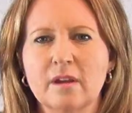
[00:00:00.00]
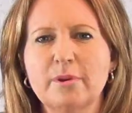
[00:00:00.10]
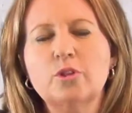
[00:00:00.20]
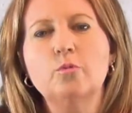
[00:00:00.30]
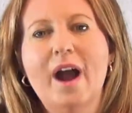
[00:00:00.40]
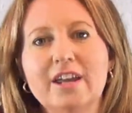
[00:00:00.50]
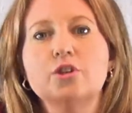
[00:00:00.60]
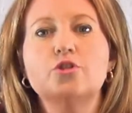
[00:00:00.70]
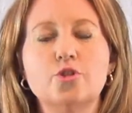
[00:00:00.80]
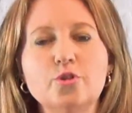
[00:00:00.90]
But the way
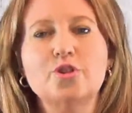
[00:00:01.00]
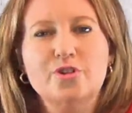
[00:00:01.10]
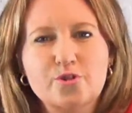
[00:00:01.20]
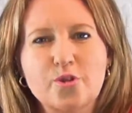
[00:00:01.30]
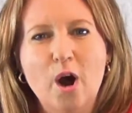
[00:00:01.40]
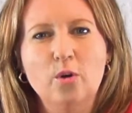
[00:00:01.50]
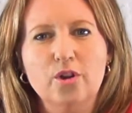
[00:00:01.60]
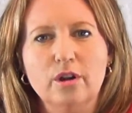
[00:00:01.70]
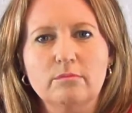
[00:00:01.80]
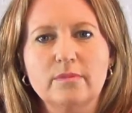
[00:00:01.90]
you do control
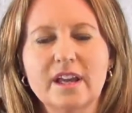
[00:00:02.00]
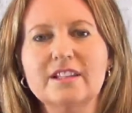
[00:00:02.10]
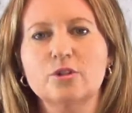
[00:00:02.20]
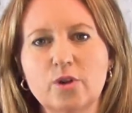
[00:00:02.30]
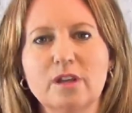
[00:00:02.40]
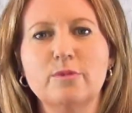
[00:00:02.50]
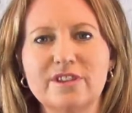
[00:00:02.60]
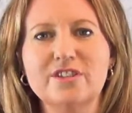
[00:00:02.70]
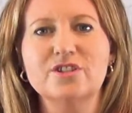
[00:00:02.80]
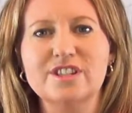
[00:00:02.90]
them is looking
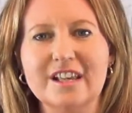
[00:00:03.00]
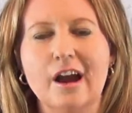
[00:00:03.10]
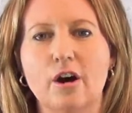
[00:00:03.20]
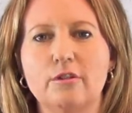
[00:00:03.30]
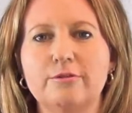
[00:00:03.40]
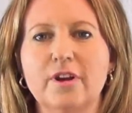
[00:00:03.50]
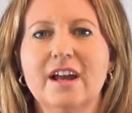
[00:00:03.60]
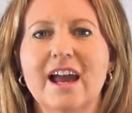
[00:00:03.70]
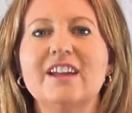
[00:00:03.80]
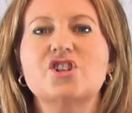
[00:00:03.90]
within yourself
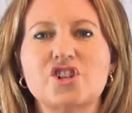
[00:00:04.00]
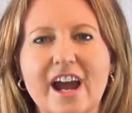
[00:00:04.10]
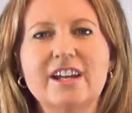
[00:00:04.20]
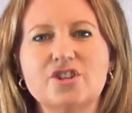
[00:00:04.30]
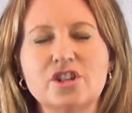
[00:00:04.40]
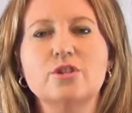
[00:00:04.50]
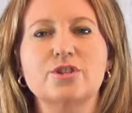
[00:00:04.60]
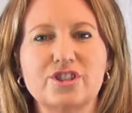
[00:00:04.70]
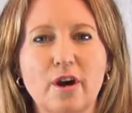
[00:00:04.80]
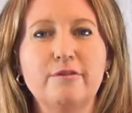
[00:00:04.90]
and changing
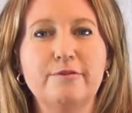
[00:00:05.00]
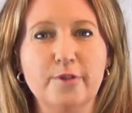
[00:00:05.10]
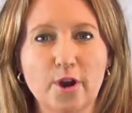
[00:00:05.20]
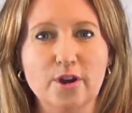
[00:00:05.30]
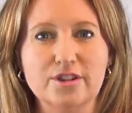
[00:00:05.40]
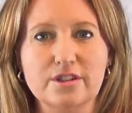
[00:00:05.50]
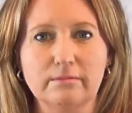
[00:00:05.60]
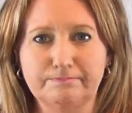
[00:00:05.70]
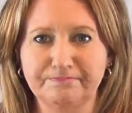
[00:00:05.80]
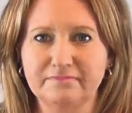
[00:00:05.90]
yourself
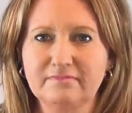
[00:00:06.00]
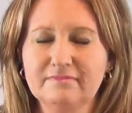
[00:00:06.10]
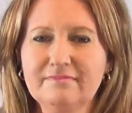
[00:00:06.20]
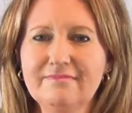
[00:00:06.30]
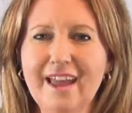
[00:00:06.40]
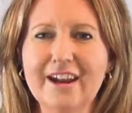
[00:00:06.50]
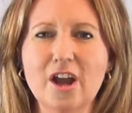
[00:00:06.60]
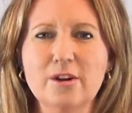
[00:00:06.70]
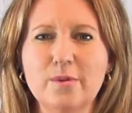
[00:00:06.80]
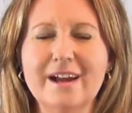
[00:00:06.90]
first. And
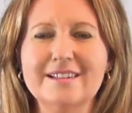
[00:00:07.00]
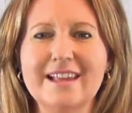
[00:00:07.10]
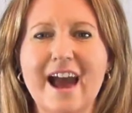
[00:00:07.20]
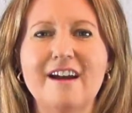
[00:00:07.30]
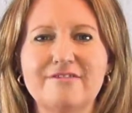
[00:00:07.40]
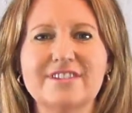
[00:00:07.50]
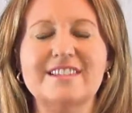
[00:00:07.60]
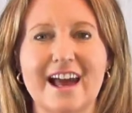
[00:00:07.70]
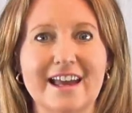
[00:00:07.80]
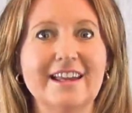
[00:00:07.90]
I always have the
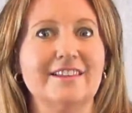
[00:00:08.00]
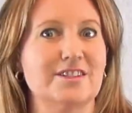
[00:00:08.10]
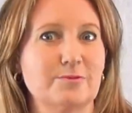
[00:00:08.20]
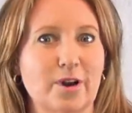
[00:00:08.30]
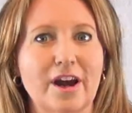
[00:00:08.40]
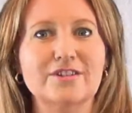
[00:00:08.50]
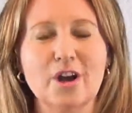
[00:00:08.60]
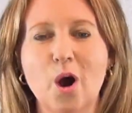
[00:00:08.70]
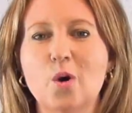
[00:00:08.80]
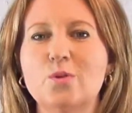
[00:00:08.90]
saying, and this is what I
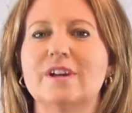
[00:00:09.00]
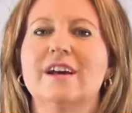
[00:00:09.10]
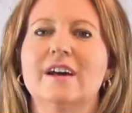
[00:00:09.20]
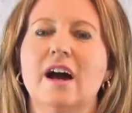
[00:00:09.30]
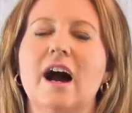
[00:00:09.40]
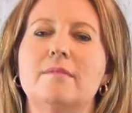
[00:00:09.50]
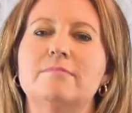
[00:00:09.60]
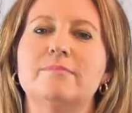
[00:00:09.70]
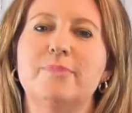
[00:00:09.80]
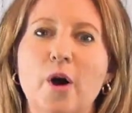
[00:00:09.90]
told
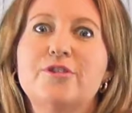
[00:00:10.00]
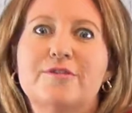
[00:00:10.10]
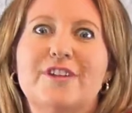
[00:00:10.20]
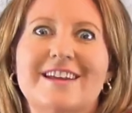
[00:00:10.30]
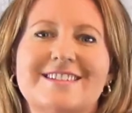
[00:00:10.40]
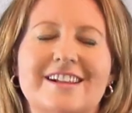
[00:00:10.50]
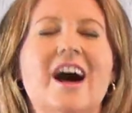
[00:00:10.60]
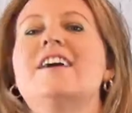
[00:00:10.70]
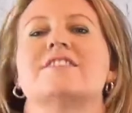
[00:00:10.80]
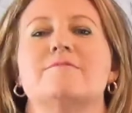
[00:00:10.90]
both of these
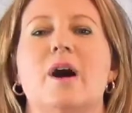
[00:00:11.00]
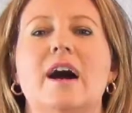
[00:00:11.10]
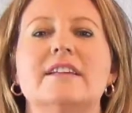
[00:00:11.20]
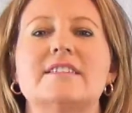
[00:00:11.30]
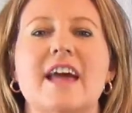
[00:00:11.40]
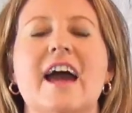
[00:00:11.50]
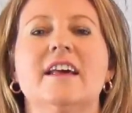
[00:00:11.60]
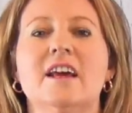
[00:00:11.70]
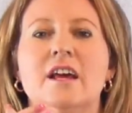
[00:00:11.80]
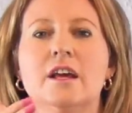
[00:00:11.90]
clients of mine, is
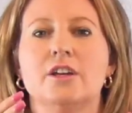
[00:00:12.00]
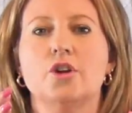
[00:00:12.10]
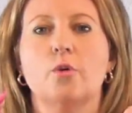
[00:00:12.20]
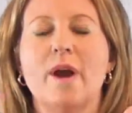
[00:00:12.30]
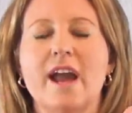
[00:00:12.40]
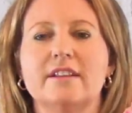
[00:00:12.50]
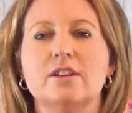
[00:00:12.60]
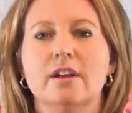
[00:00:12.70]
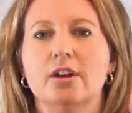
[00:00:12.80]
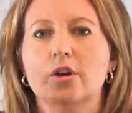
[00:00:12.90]
that, you know,
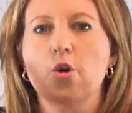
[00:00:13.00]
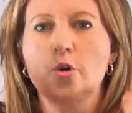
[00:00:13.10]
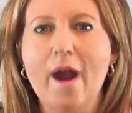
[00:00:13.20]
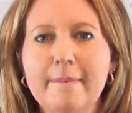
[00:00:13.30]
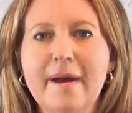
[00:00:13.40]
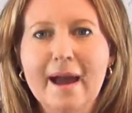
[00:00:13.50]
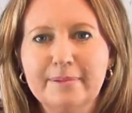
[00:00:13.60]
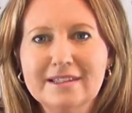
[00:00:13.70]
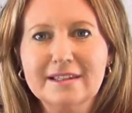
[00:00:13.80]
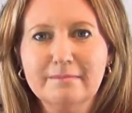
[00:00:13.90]
when crap
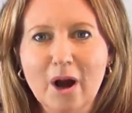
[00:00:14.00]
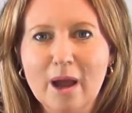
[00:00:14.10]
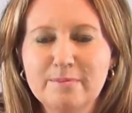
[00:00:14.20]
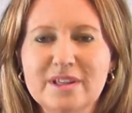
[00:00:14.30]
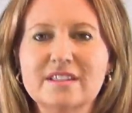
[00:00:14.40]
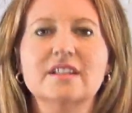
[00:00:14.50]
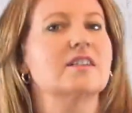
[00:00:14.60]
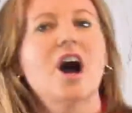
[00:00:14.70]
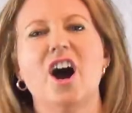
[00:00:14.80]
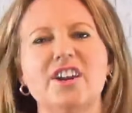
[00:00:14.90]
happens in my business, I